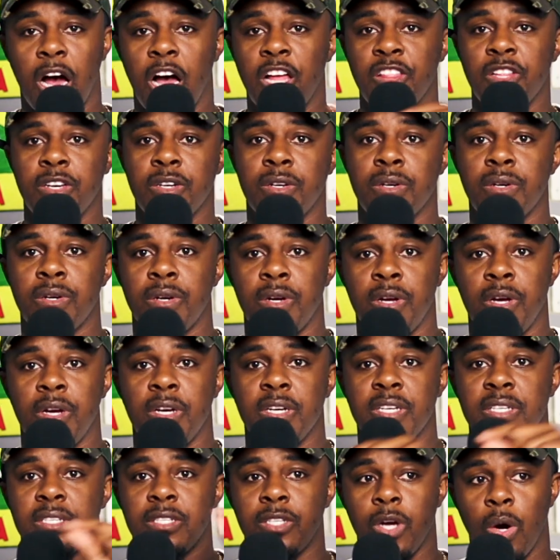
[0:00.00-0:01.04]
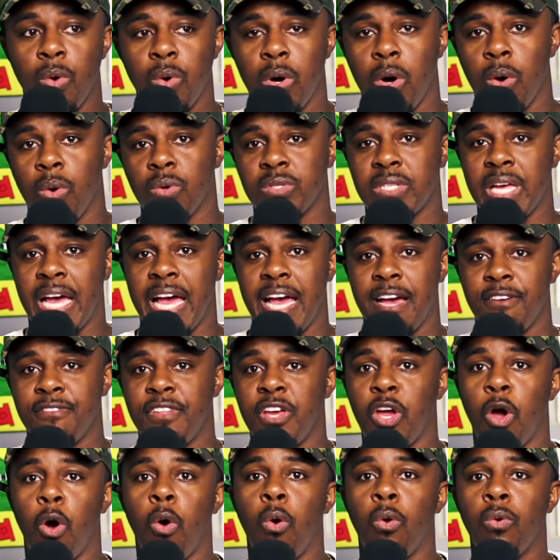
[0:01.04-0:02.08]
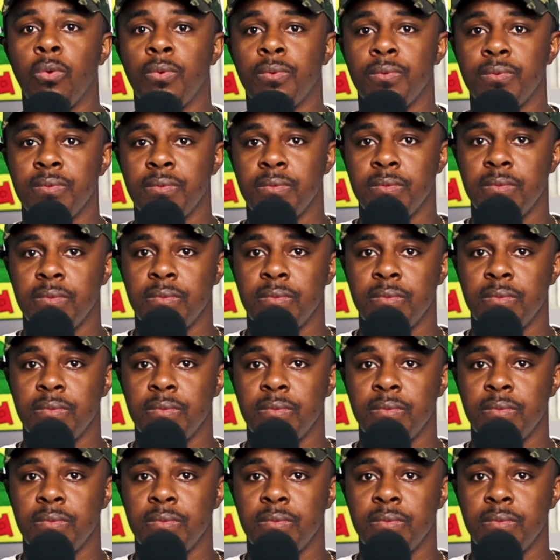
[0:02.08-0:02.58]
other co-hosts have their own